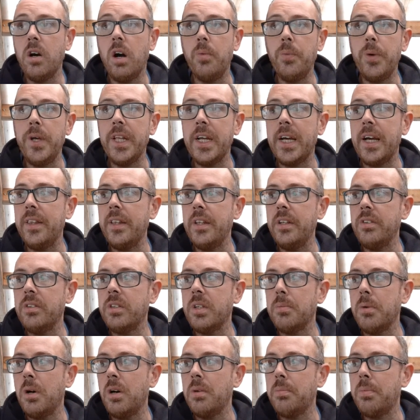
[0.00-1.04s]
Can't wait to get
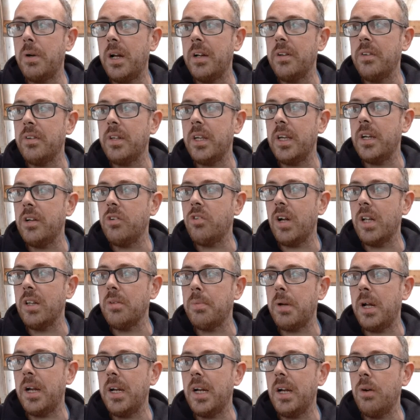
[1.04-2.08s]
these tomato plants
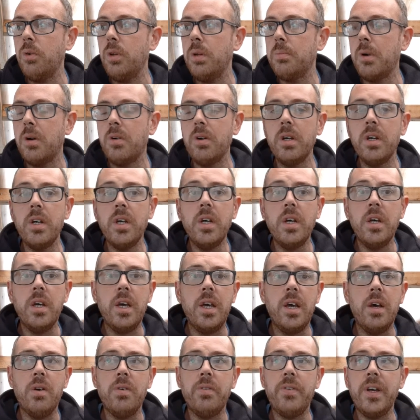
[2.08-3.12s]
transplanted out tomorrow.
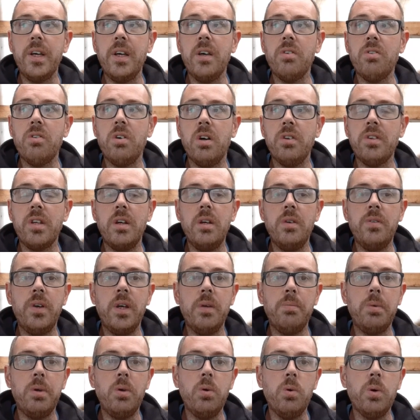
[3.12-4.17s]
Fingers crossed
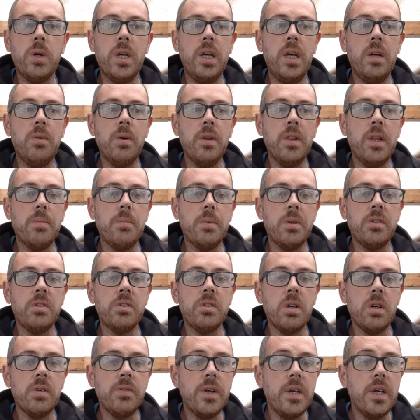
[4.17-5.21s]
everything be okay with them and
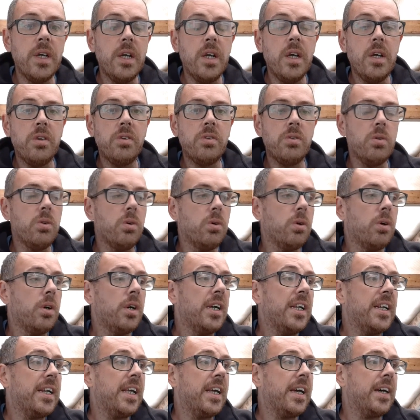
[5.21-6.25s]
stuff.
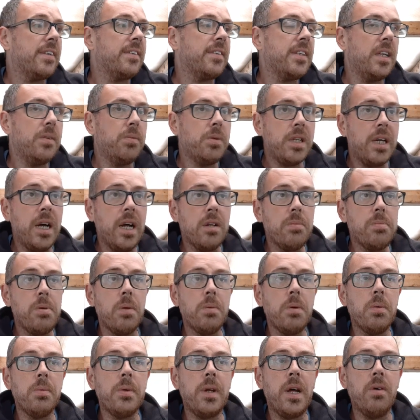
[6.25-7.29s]
So like I say, with Dad's
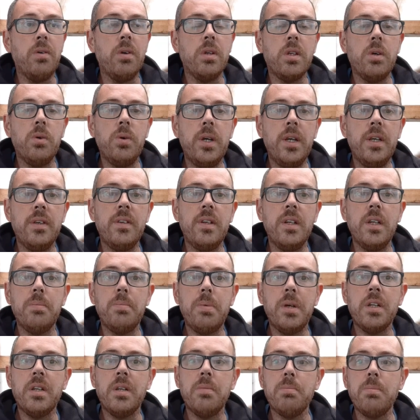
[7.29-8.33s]
popped up now to do his
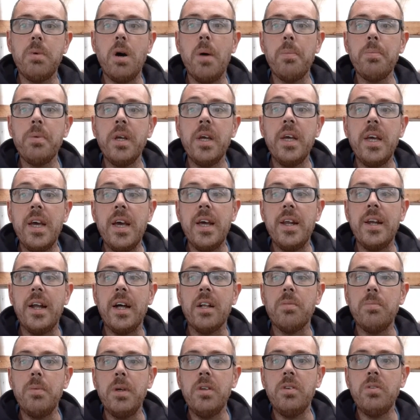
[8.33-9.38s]
little bits and bobs,
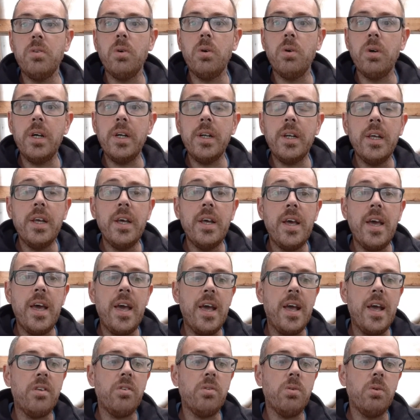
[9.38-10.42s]
and that's me sorted.
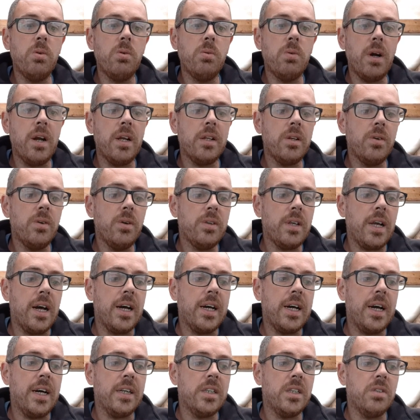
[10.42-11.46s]
So what I do is
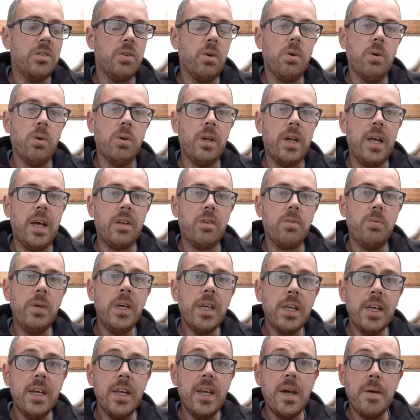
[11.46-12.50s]
I catch us all next
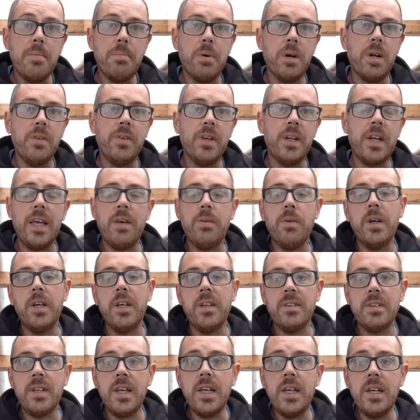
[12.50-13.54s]
week. But if you like
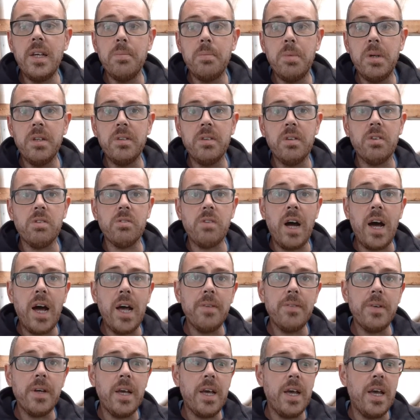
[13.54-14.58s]
what you see, please
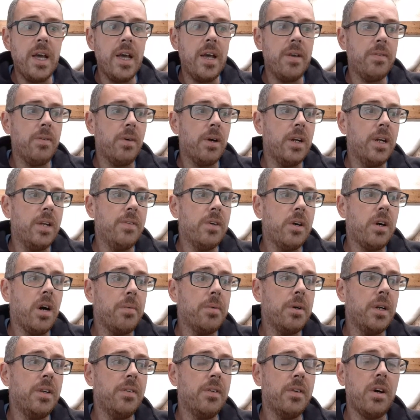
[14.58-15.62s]
subscribe. If you want to leave a
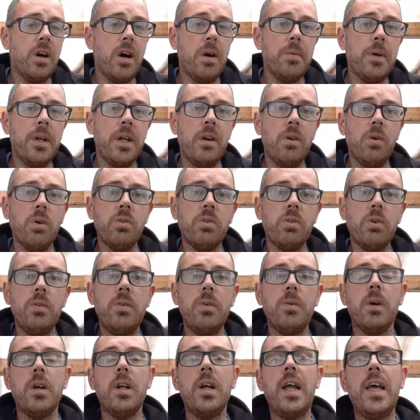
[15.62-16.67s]
comment, and
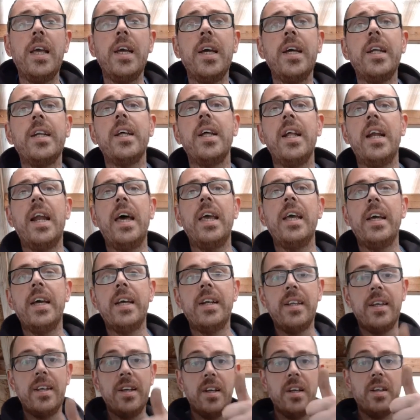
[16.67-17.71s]
also if you want to like it, like
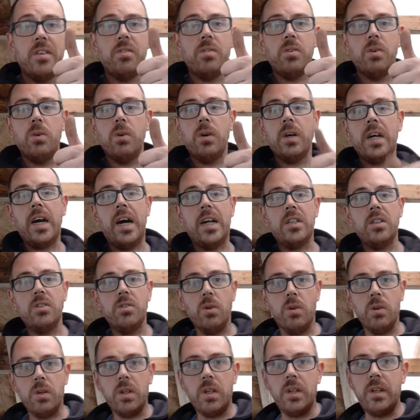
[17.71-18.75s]
it. So catch
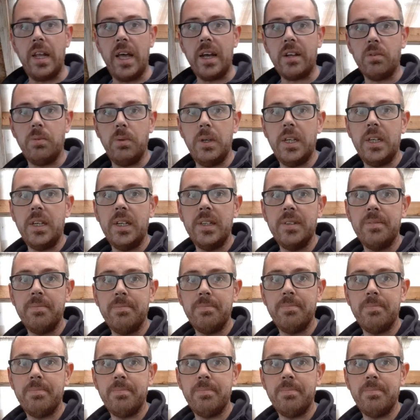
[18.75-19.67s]
us all next week.